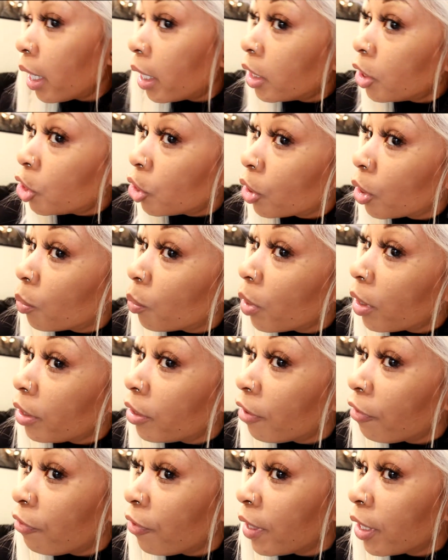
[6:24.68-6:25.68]
And you can
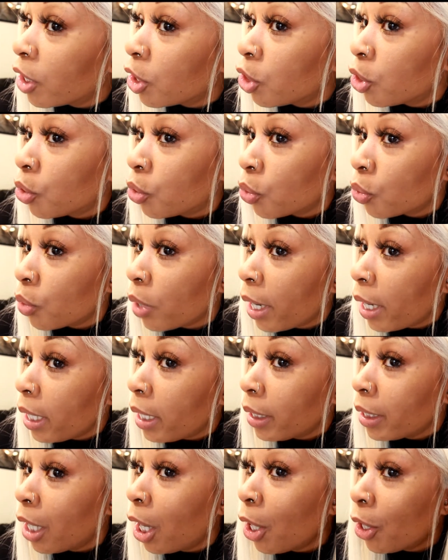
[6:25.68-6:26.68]
run your finger
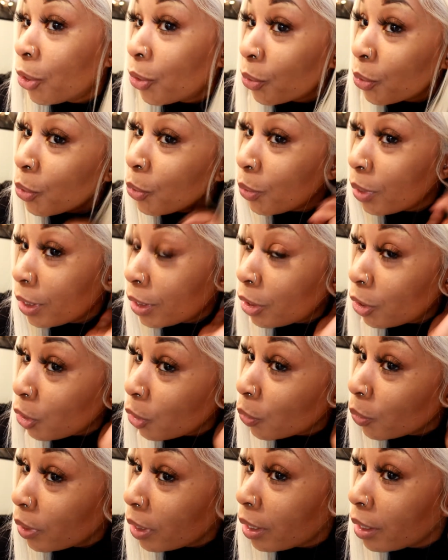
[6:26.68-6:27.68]
straight through
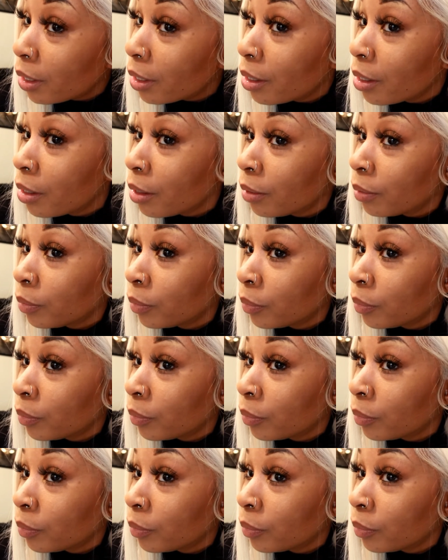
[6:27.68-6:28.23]
this unit.